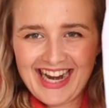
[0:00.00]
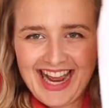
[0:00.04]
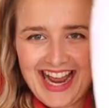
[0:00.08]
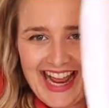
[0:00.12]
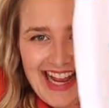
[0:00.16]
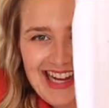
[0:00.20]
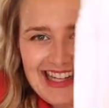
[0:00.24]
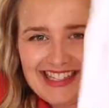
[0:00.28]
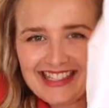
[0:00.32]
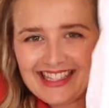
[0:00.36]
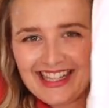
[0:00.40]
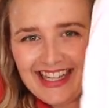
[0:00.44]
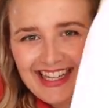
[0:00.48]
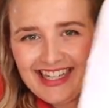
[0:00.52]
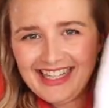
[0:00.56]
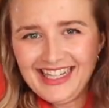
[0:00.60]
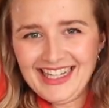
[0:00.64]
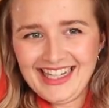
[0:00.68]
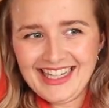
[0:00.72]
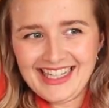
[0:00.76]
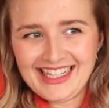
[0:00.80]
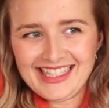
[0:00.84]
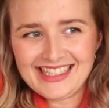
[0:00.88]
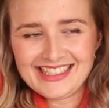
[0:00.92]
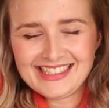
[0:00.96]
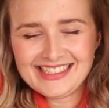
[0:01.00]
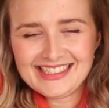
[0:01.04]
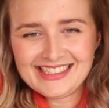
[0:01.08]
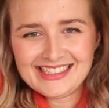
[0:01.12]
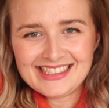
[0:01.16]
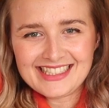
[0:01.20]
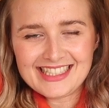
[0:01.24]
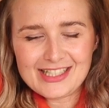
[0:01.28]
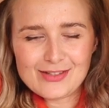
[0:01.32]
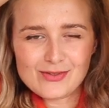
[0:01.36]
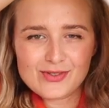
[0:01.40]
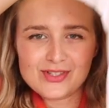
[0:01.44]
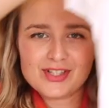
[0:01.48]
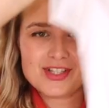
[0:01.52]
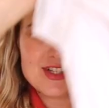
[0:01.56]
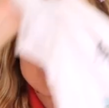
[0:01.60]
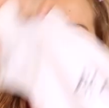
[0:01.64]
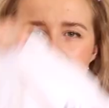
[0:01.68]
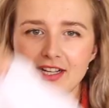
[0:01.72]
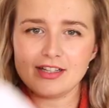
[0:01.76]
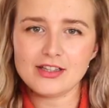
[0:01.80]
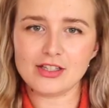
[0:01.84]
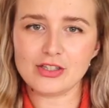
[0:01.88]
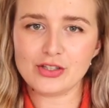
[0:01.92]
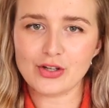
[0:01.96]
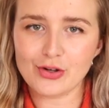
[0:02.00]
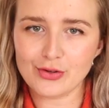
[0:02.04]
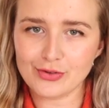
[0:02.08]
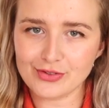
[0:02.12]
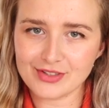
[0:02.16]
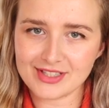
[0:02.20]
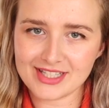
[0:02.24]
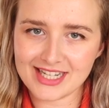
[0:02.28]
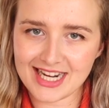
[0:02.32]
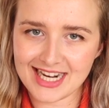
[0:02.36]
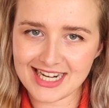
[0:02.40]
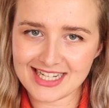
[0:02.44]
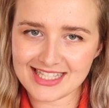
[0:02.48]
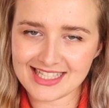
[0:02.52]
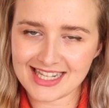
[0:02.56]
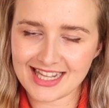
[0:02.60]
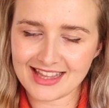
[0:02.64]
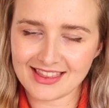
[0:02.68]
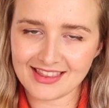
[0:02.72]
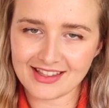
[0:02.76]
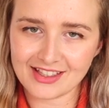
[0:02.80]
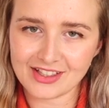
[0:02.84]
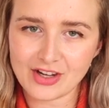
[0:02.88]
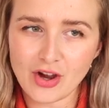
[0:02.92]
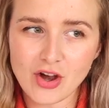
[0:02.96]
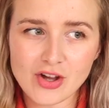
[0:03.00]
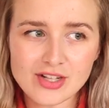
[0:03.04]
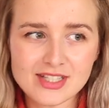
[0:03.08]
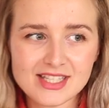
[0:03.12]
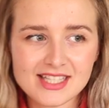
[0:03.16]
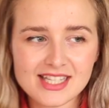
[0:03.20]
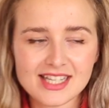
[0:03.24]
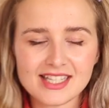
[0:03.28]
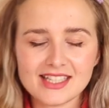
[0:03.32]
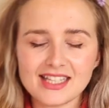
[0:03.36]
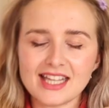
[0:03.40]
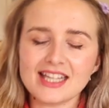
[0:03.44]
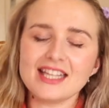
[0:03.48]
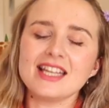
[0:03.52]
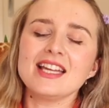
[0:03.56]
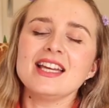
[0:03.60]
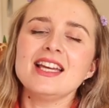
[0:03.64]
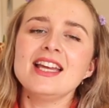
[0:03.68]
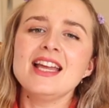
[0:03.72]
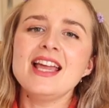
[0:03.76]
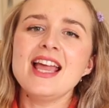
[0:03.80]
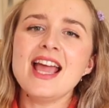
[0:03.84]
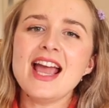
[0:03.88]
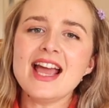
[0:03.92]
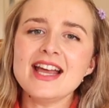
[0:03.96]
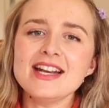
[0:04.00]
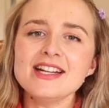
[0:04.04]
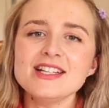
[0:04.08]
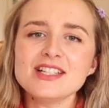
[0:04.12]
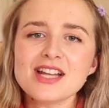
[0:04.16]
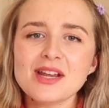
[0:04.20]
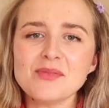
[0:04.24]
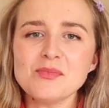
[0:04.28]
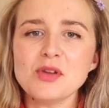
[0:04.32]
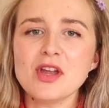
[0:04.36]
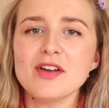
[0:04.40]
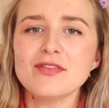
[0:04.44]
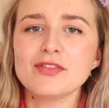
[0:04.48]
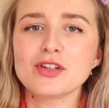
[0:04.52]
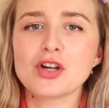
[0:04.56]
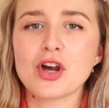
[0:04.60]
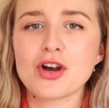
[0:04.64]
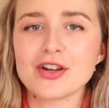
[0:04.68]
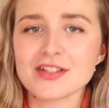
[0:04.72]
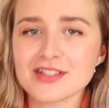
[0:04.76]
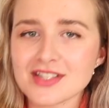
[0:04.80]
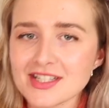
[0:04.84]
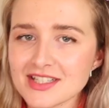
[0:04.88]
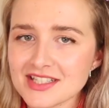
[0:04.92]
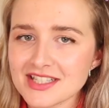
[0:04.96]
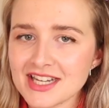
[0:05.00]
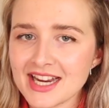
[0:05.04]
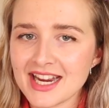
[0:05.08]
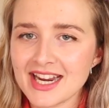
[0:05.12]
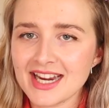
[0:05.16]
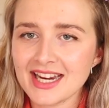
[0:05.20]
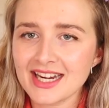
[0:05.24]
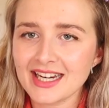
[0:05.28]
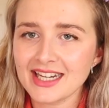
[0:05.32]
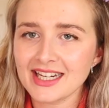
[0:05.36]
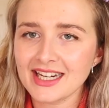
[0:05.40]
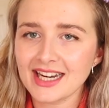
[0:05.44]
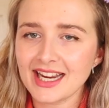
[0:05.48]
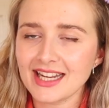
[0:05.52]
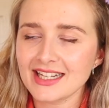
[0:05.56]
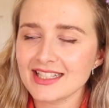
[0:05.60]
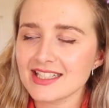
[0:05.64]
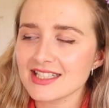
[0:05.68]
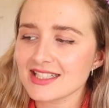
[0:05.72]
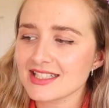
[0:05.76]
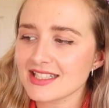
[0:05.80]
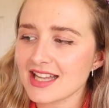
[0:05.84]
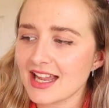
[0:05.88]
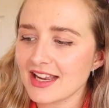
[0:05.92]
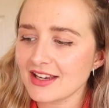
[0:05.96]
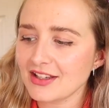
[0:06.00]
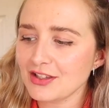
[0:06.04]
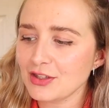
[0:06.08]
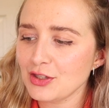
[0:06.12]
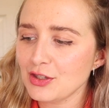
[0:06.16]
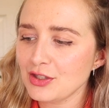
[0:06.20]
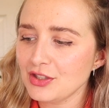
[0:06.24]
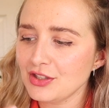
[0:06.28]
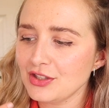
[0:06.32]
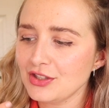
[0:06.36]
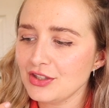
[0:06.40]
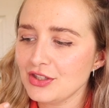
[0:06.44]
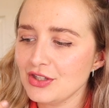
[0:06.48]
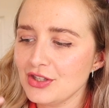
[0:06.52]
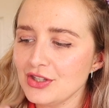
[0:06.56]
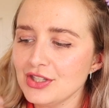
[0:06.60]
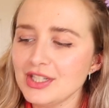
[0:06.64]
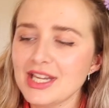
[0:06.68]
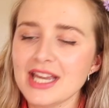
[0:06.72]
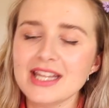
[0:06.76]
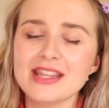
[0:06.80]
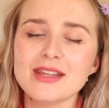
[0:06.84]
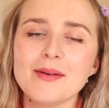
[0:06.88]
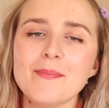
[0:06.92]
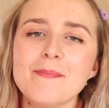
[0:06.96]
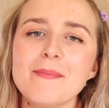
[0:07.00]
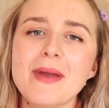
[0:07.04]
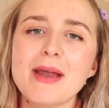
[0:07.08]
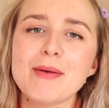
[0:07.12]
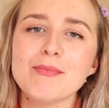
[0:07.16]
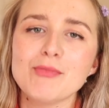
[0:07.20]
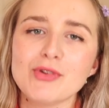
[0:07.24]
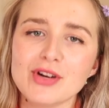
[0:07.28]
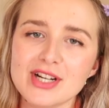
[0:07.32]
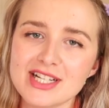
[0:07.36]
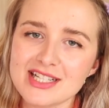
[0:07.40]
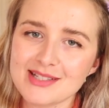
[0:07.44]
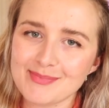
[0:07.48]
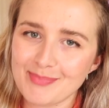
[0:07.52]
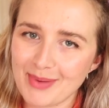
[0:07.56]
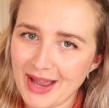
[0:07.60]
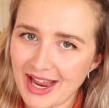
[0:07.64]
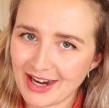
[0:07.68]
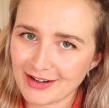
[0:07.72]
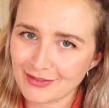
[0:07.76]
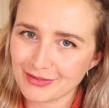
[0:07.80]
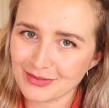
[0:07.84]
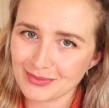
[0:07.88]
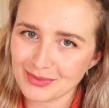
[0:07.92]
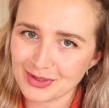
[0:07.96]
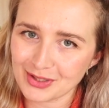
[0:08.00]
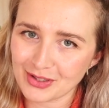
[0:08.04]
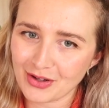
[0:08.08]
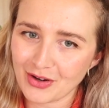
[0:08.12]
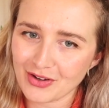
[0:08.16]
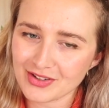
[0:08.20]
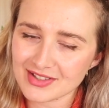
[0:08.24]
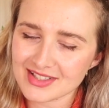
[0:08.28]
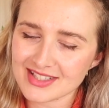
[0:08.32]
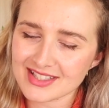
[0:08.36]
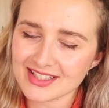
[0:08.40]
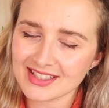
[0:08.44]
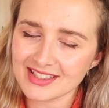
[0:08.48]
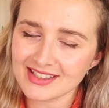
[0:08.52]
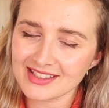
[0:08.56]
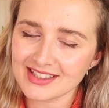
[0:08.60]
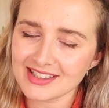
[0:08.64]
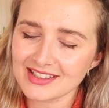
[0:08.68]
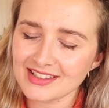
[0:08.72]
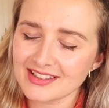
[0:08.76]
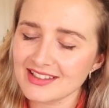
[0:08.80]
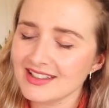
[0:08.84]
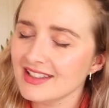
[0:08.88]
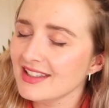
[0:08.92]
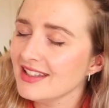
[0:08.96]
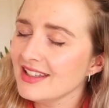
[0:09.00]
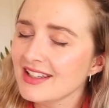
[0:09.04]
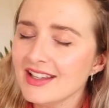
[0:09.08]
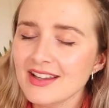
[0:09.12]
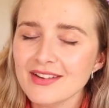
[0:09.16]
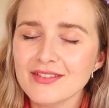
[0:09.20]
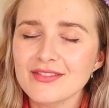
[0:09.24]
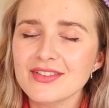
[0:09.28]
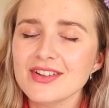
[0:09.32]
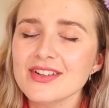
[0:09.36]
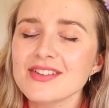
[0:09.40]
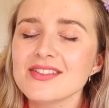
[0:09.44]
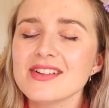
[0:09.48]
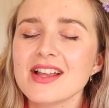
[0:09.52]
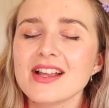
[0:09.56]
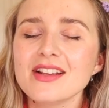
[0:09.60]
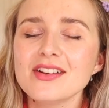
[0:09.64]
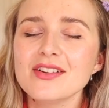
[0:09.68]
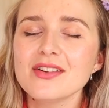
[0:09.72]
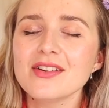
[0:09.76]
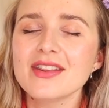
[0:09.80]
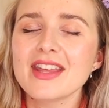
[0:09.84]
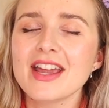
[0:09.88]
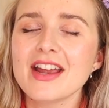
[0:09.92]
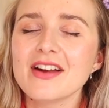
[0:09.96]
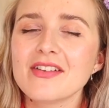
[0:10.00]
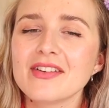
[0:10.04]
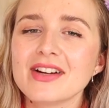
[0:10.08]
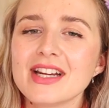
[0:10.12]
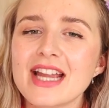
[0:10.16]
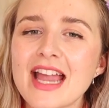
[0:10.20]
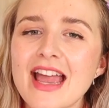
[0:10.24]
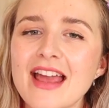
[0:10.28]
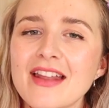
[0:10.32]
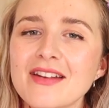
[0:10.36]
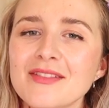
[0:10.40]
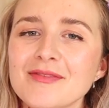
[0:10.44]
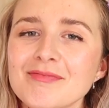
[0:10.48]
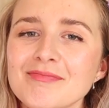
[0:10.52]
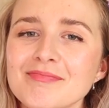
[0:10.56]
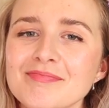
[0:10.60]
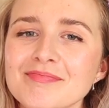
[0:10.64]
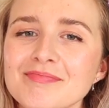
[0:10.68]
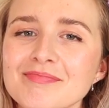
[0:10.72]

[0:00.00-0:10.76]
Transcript: And it was just like the golden days. And the concert, like anytime you have a concert tee, it just like you get the memories back from the concert and feels like you're there again.